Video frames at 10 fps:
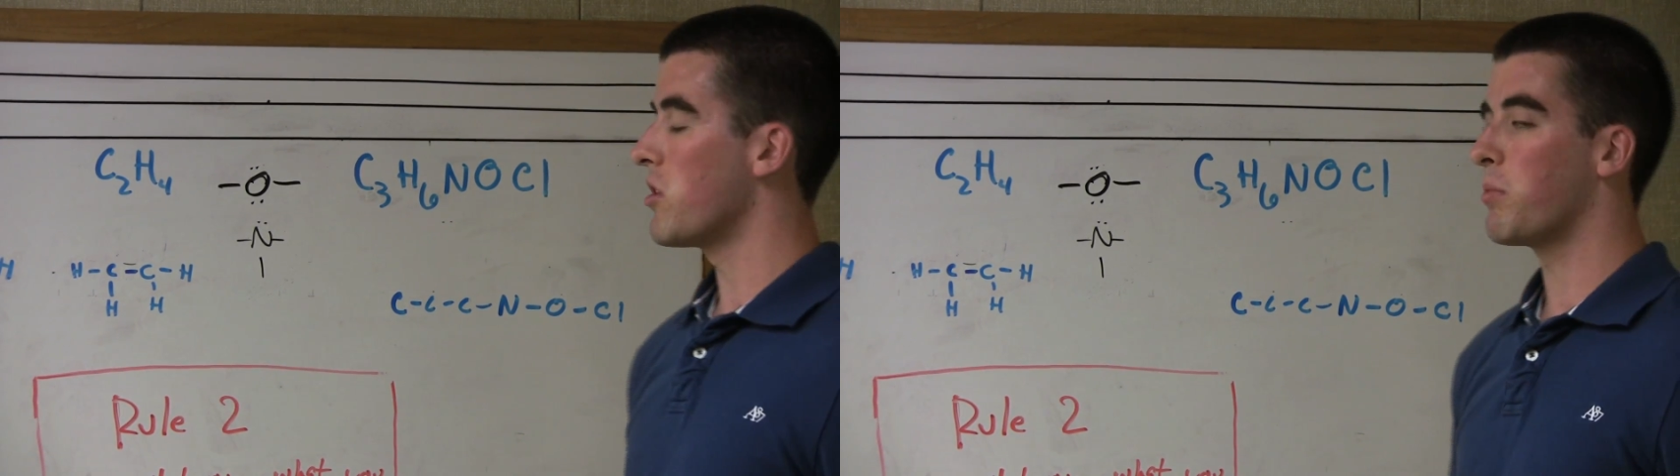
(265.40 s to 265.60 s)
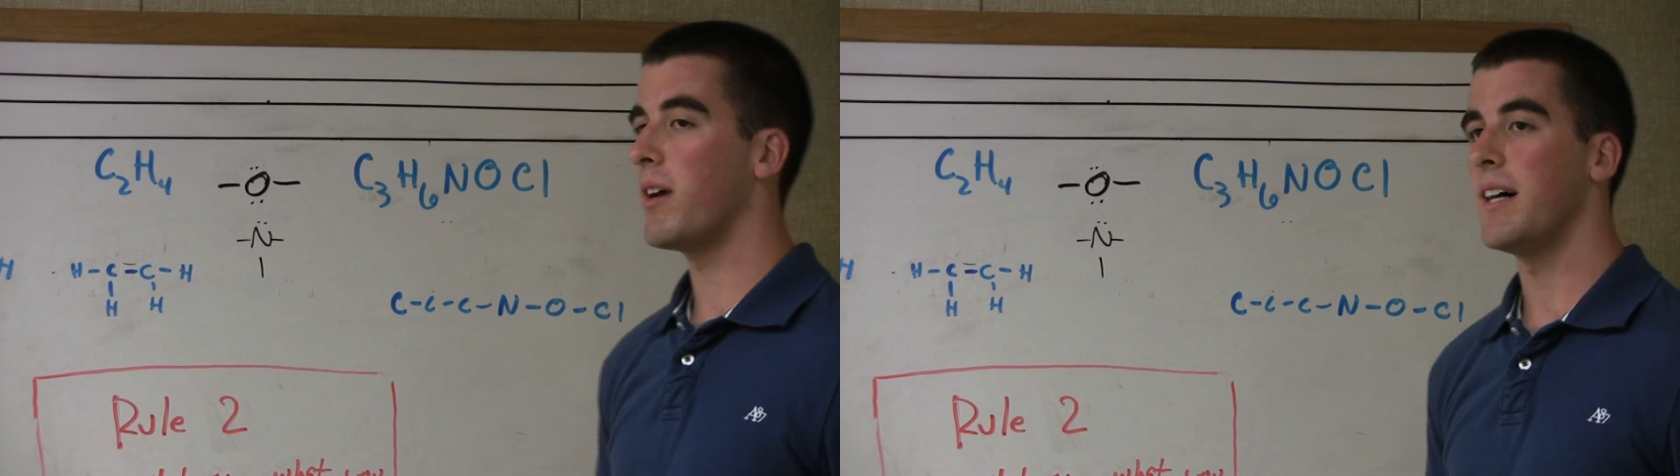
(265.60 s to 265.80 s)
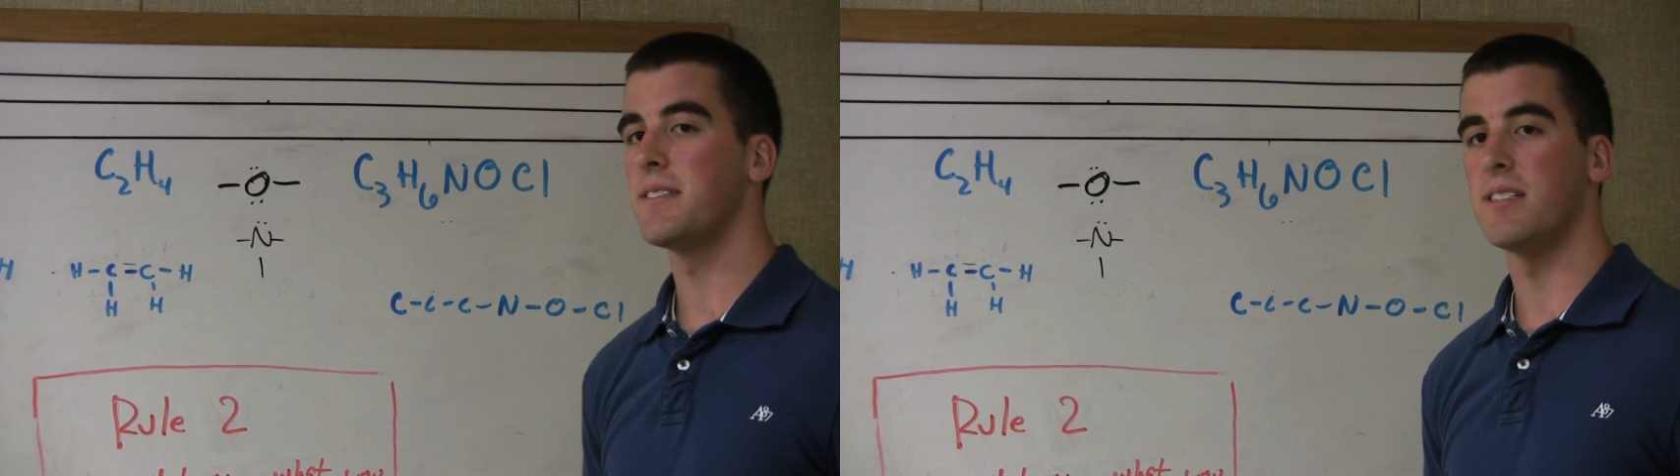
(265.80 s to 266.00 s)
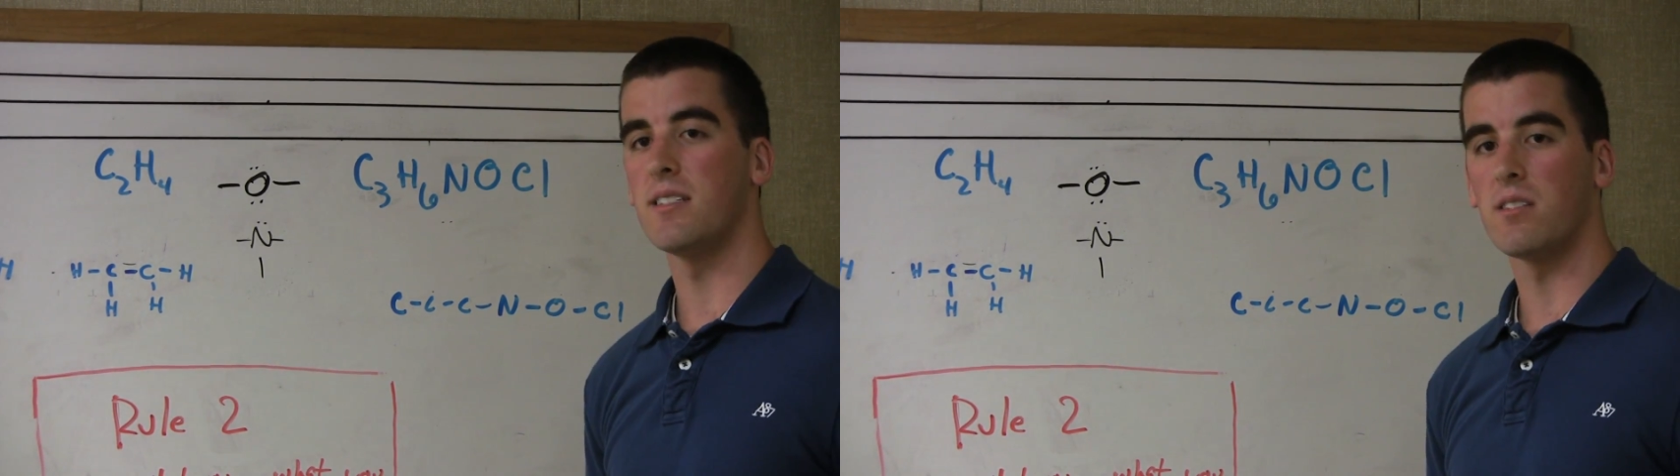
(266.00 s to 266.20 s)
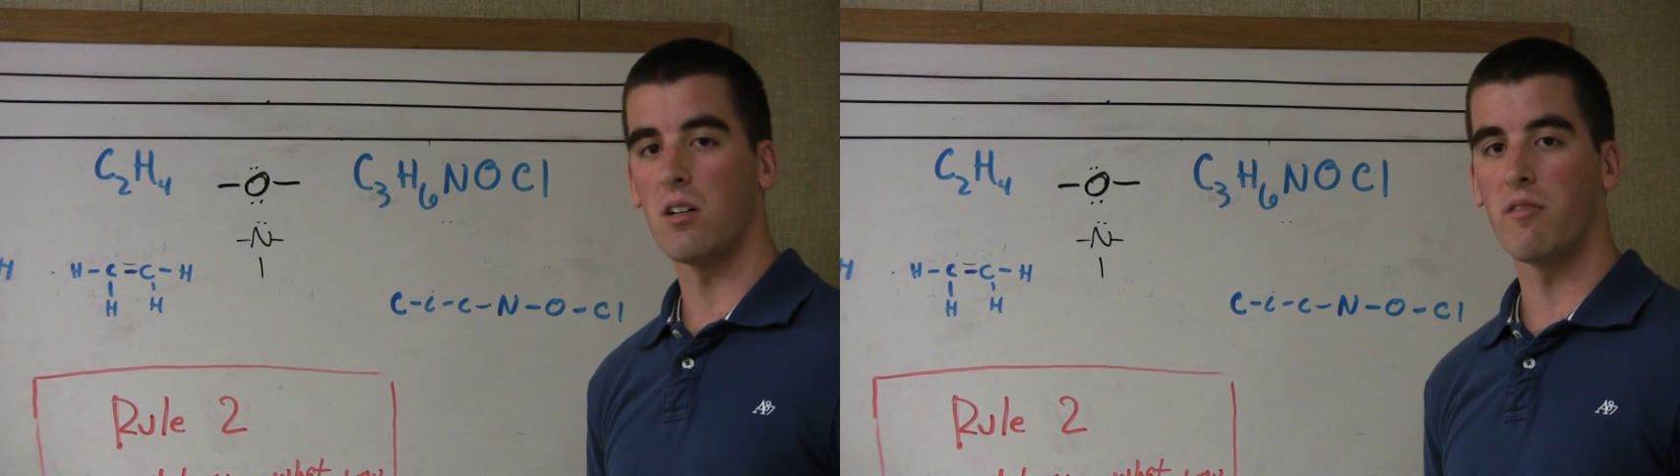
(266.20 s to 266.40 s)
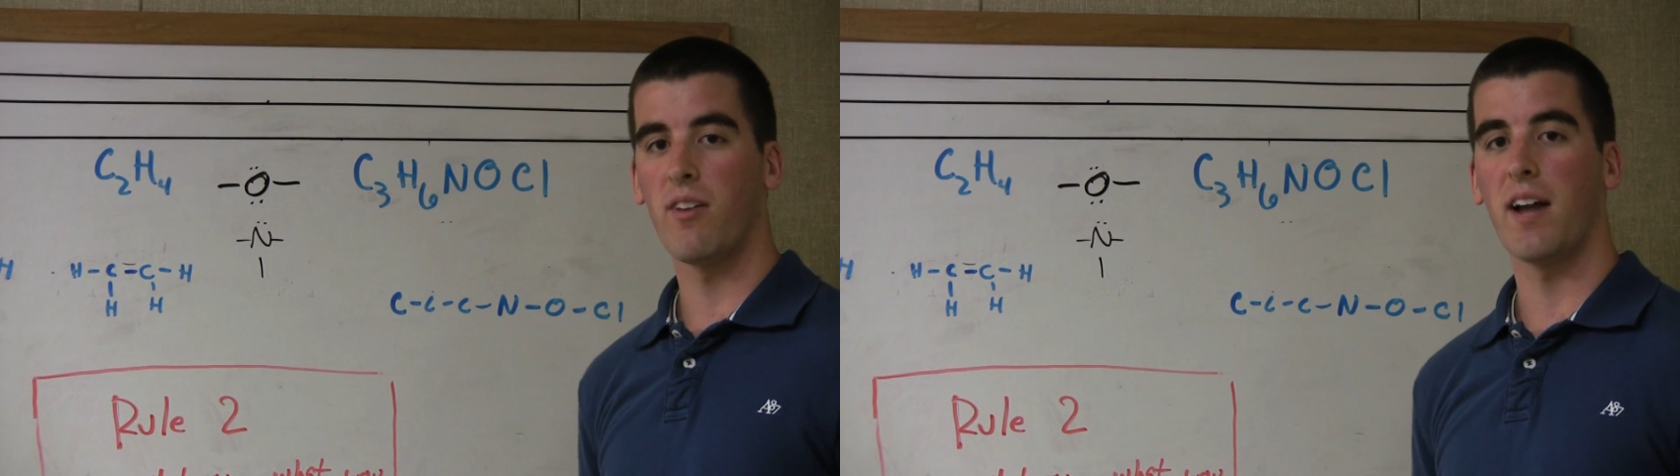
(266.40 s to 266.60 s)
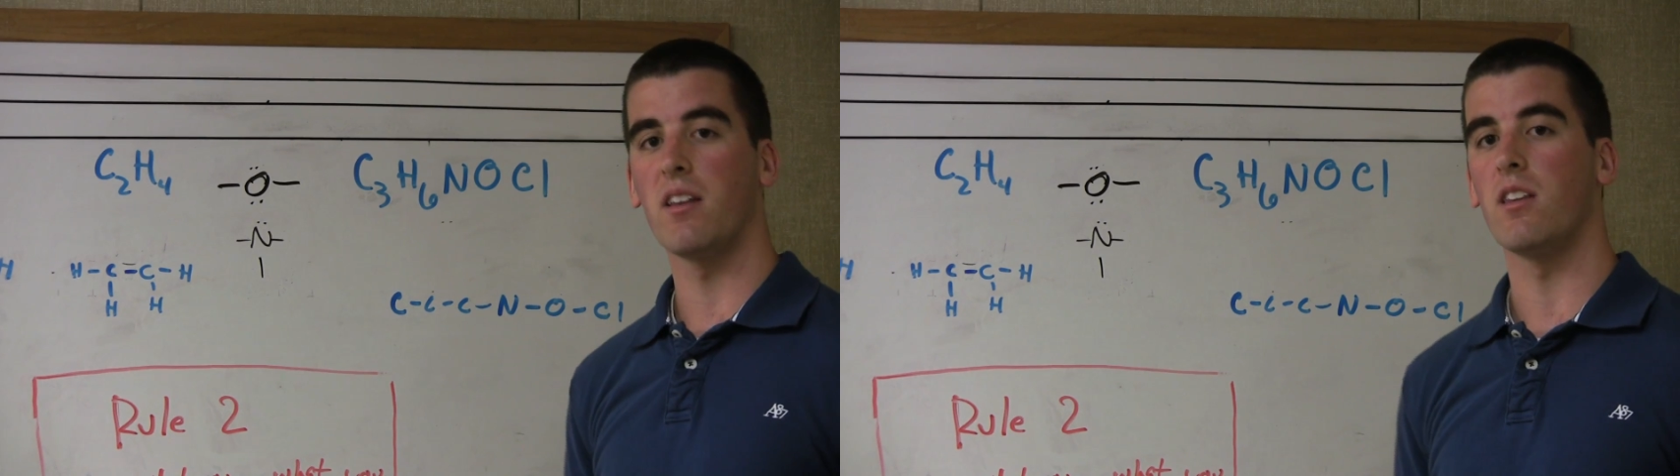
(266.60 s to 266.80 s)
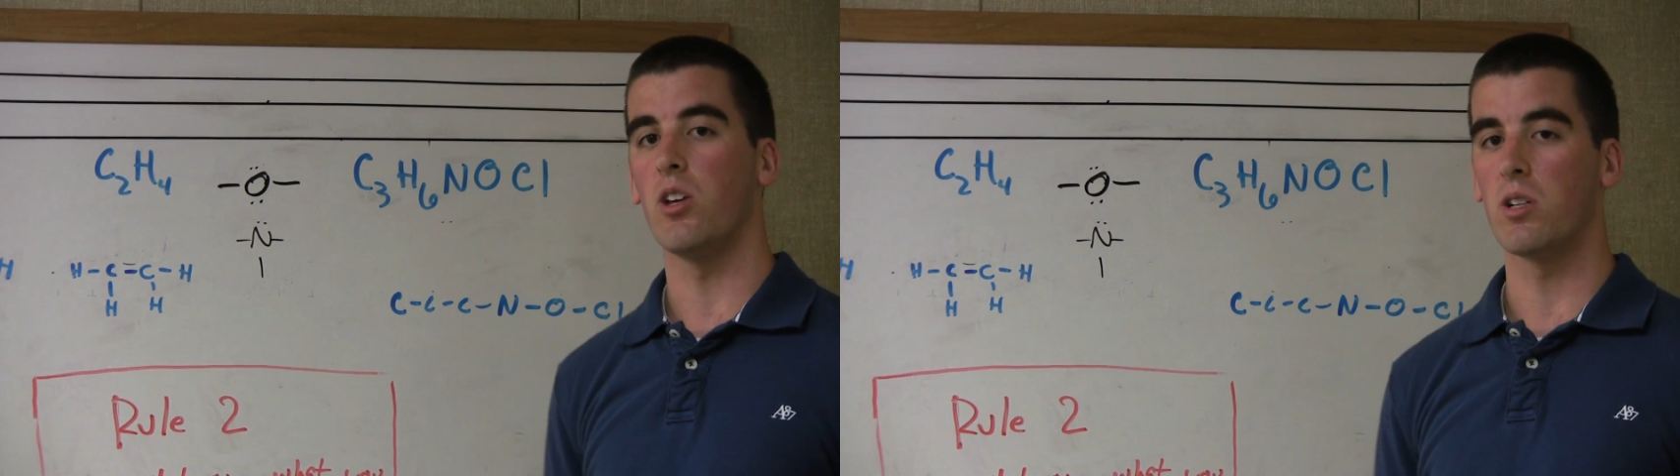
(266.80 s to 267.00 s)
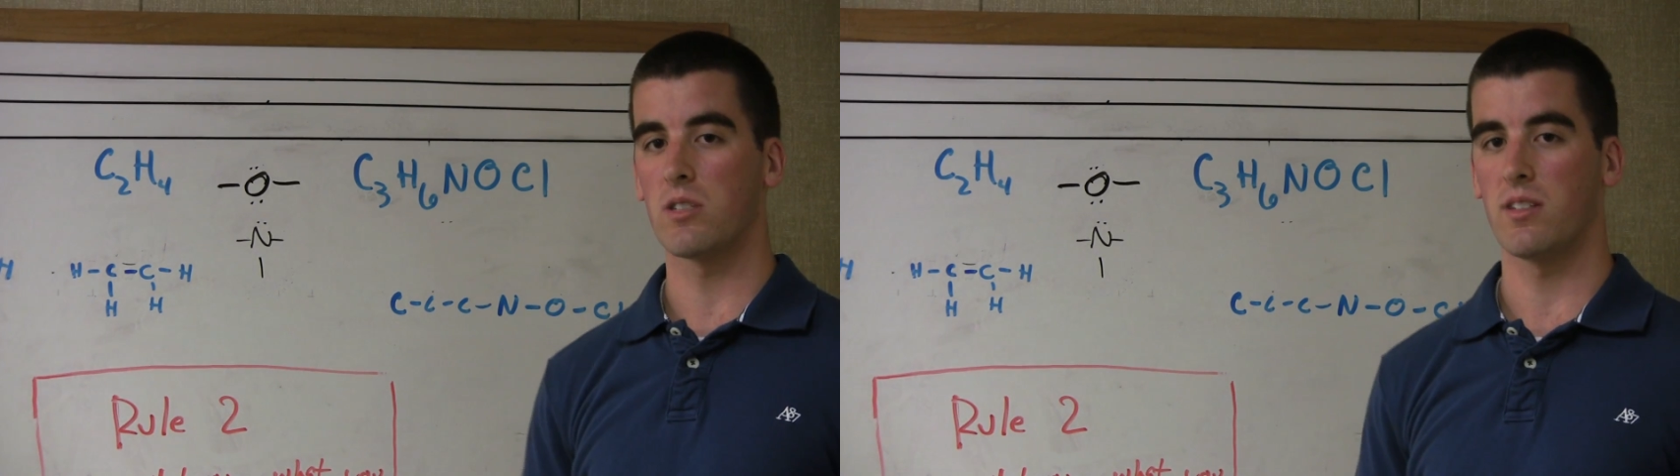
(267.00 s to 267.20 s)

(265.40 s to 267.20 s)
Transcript: through the process of finding the units of